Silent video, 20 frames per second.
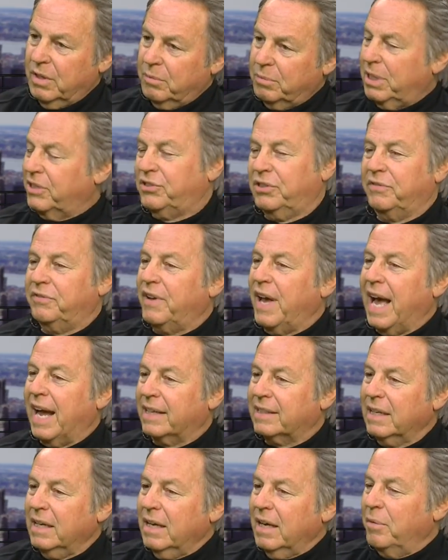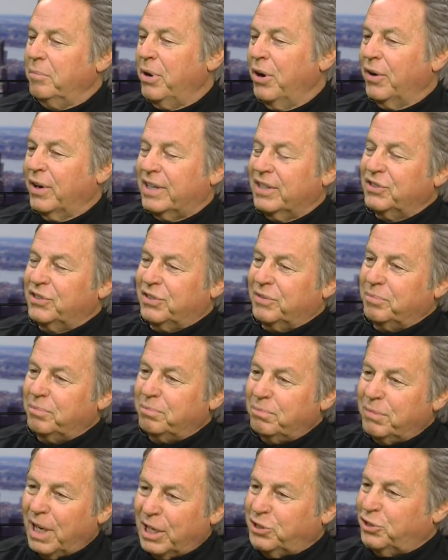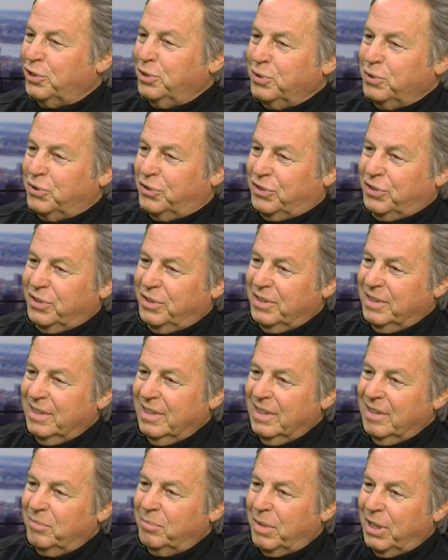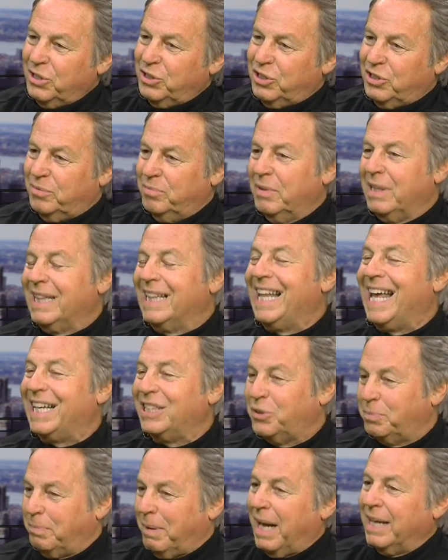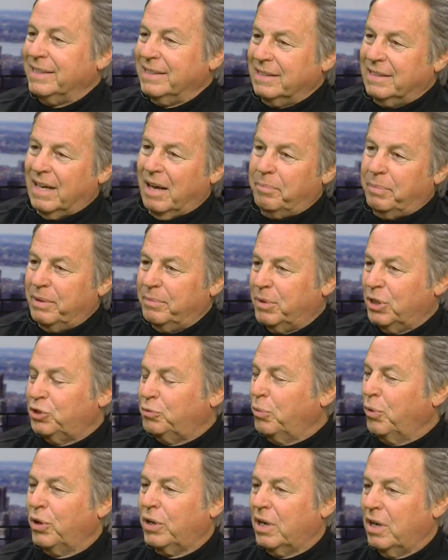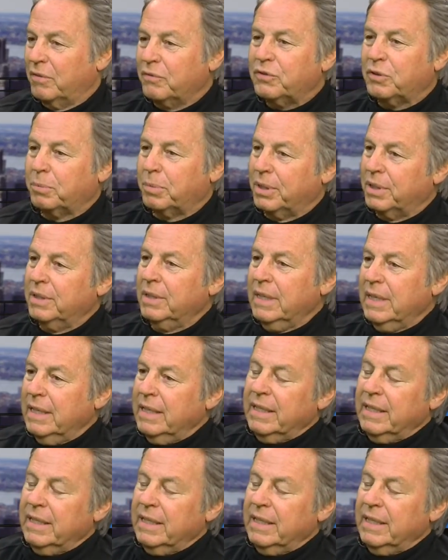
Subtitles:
Plus the fact Americans are much looser, much less buttoned up, and much more comfortable